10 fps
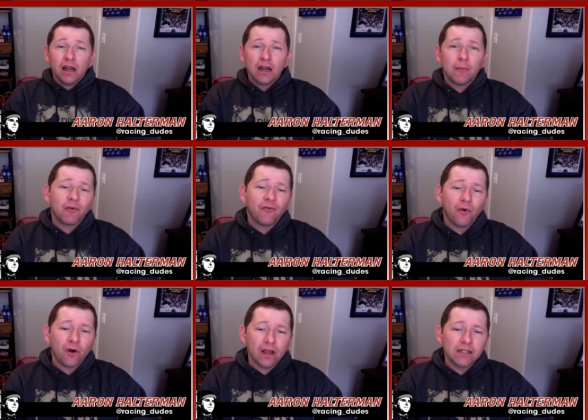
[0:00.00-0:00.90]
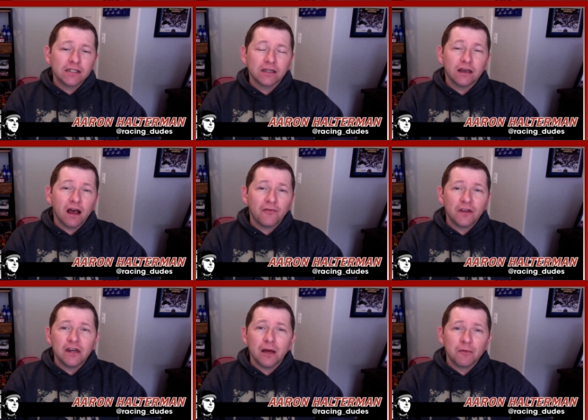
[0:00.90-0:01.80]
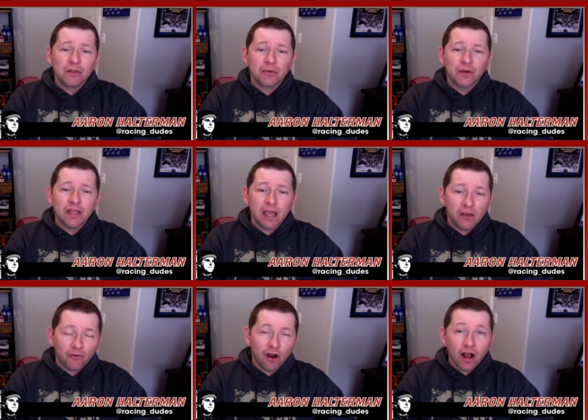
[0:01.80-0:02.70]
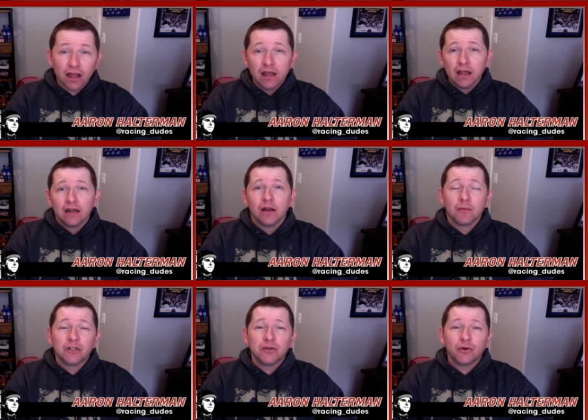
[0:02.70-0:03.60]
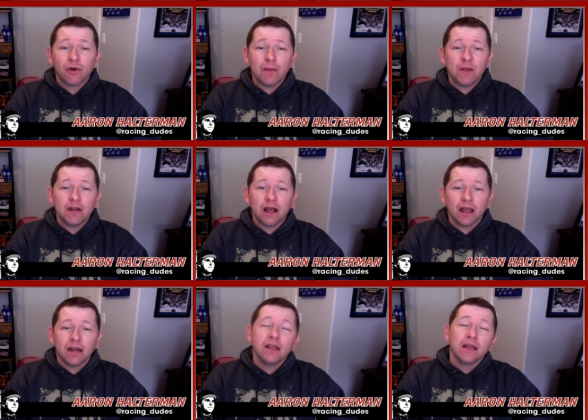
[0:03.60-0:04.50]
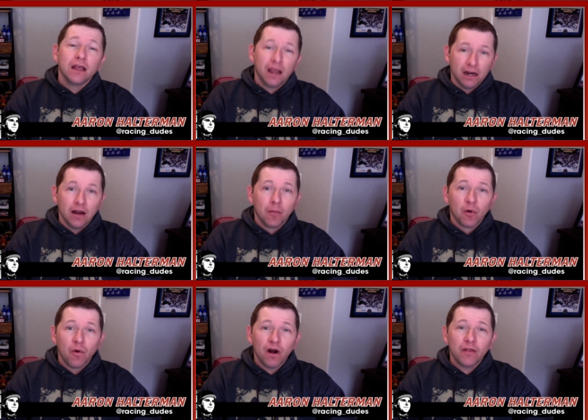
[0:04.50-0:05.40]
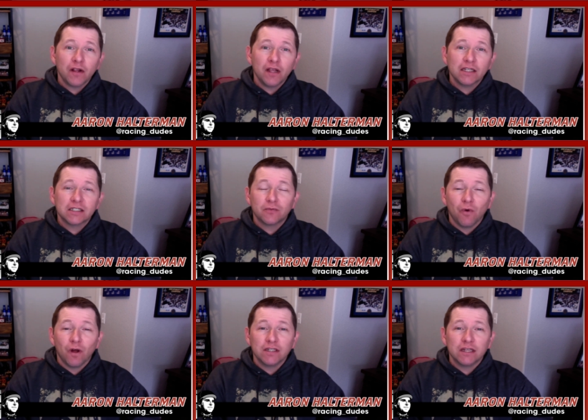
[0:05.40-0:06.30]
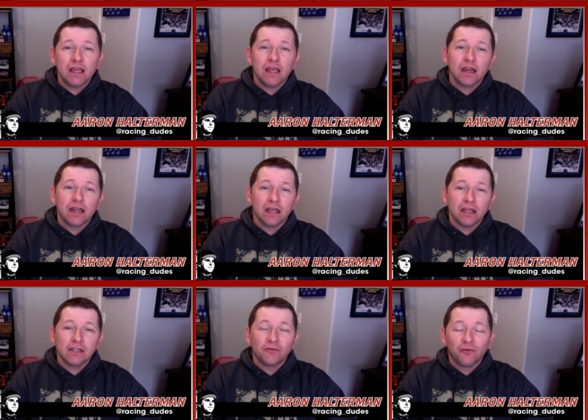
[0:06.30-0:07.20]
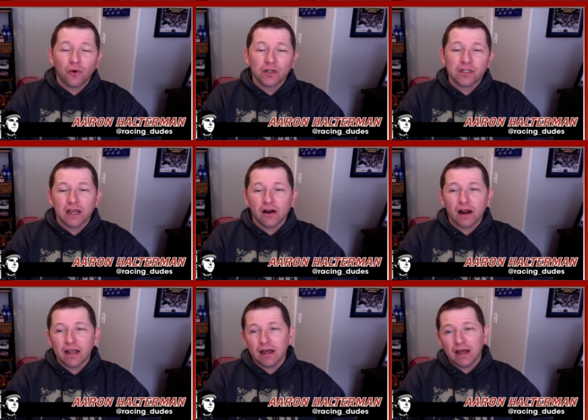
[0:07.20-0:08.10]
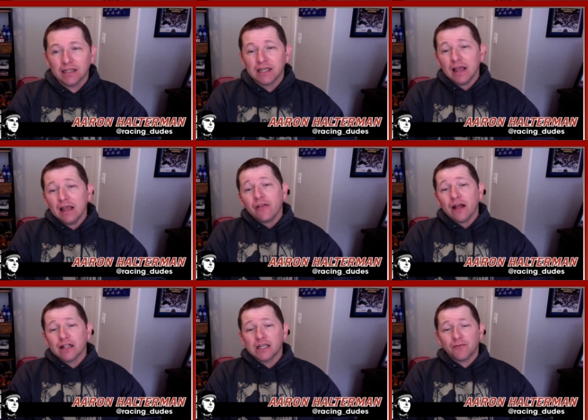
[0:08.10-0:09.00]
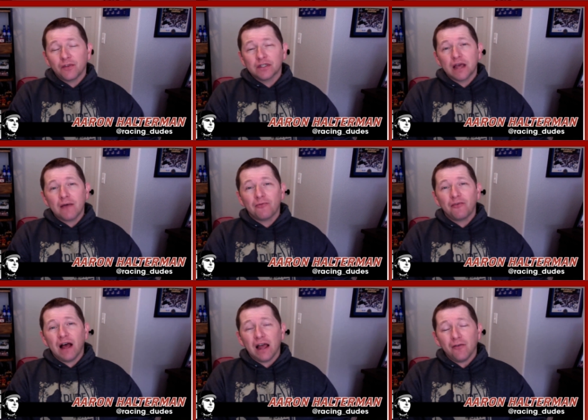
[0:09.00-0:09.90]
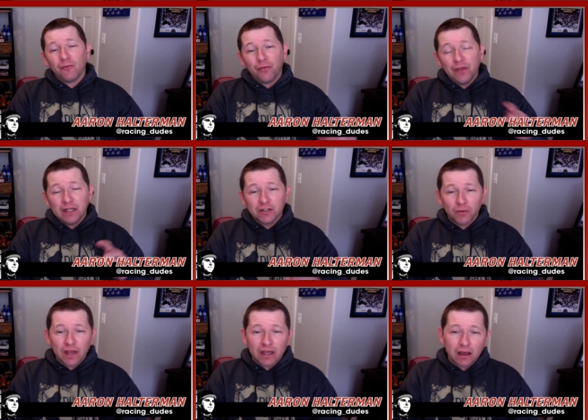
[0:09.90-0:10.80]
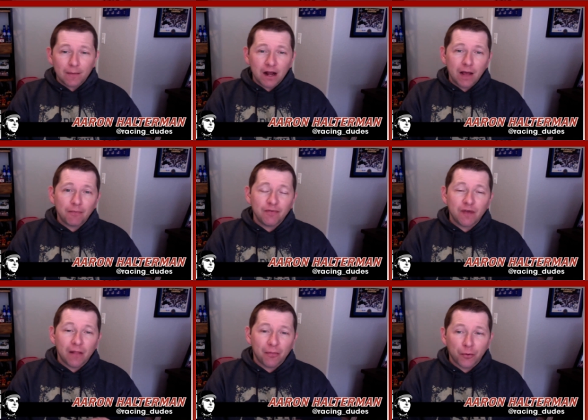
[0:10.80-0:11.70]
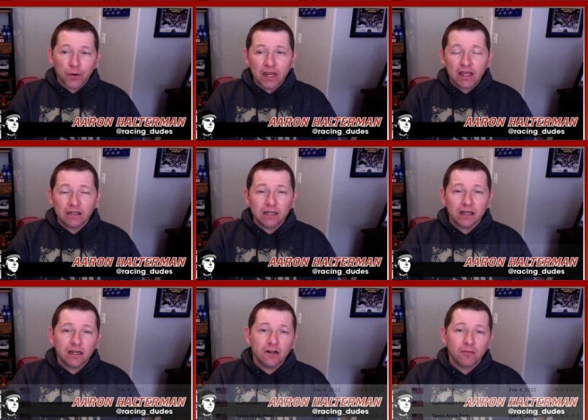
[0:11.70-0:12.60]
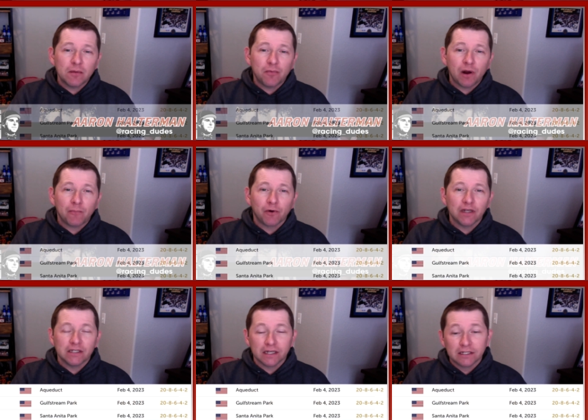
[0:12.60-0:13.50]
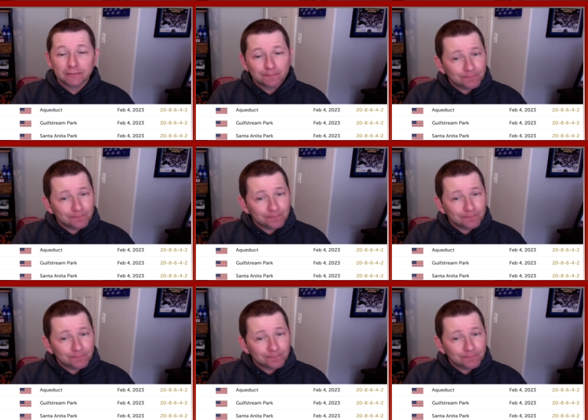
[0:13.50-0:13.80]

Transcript: Number four, Instant Coffee. Number three, Cave Rock. Number two, Arabian Knight. And number one on the list, once again, is Forte. All right, guys, that's it for the top five. This week coming up, we've got three Kentucky Derby prep races.